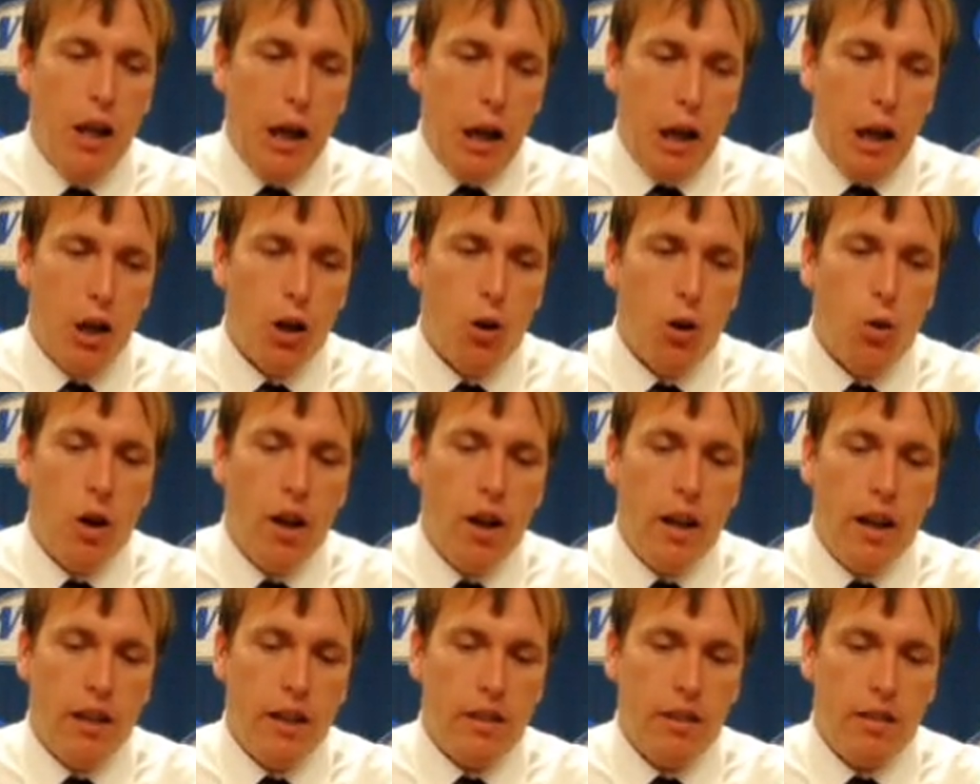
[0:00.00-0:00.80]
You know
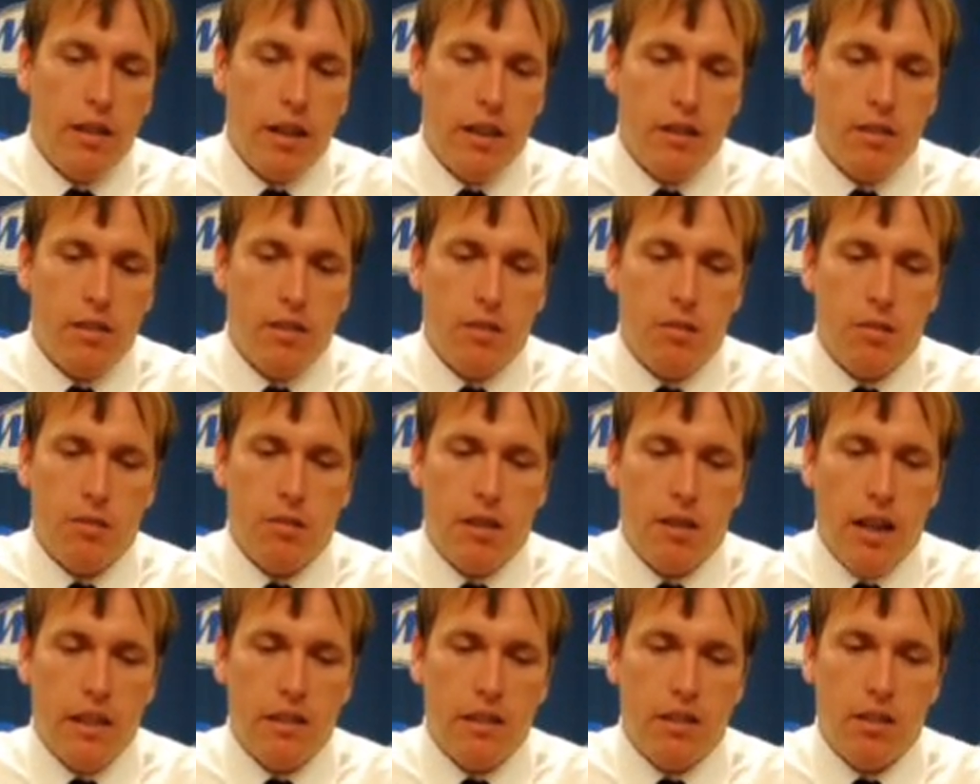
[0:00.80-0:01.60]
what?
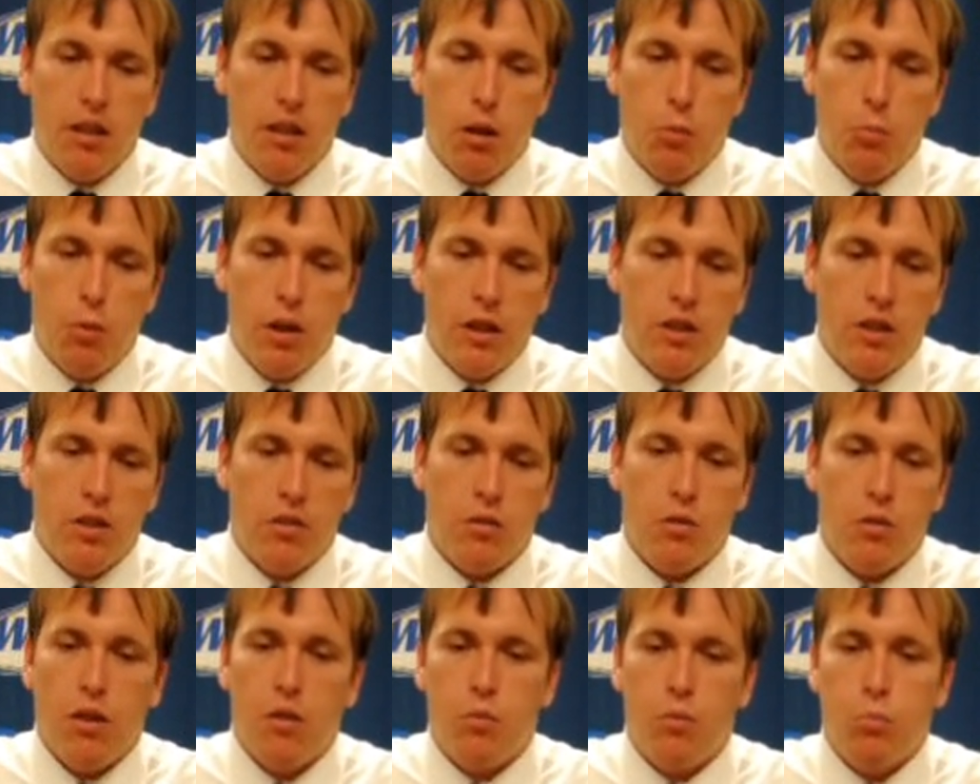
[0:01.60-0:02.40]
It's so much
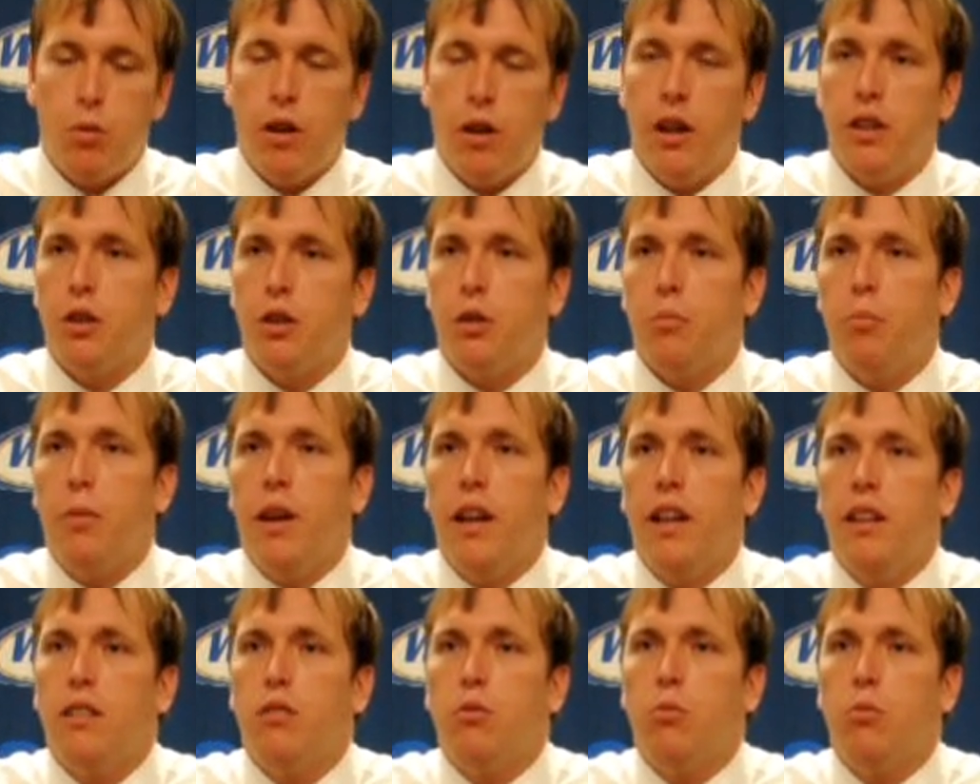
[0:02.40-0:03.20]
of pressure
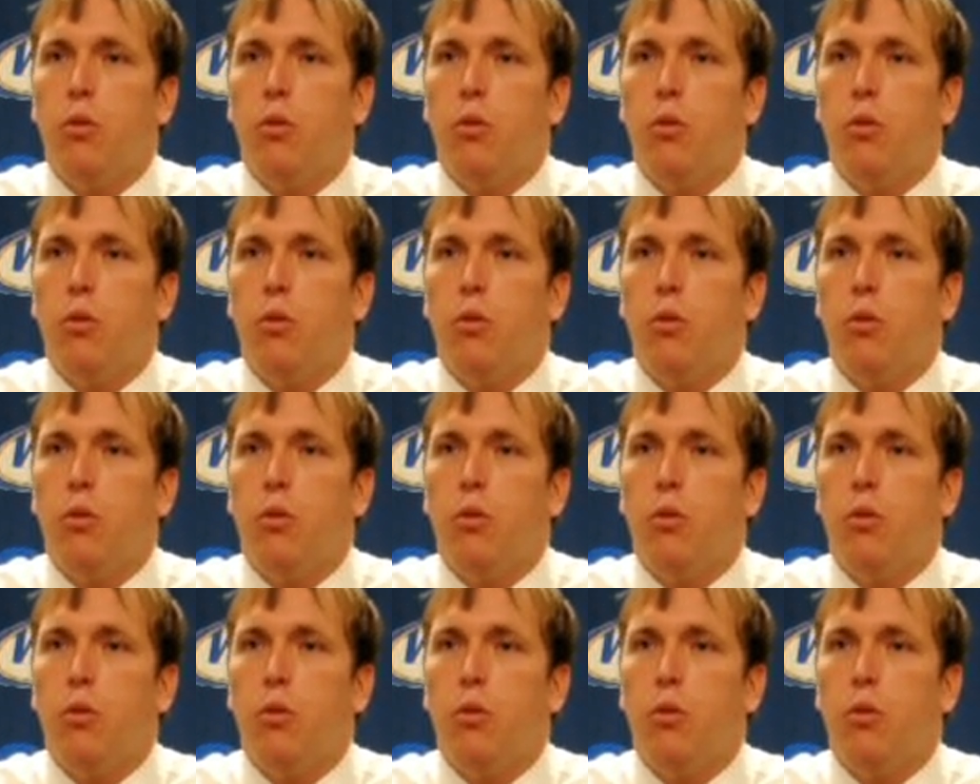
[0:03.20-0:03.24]
base.